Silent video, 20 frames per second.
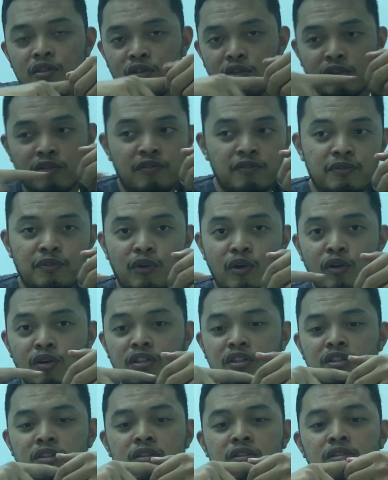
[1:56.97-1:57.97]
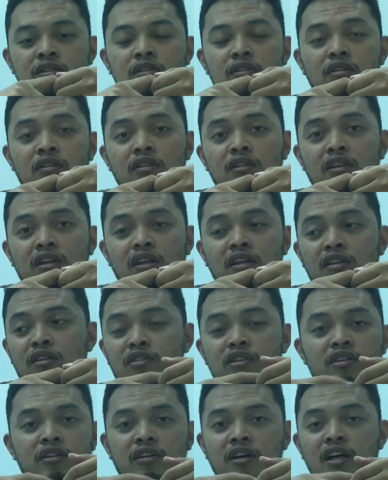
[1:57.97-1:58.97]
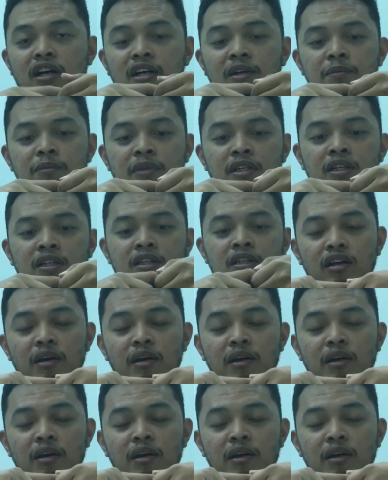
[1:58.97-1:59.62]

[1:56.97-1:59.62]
or force on your arm.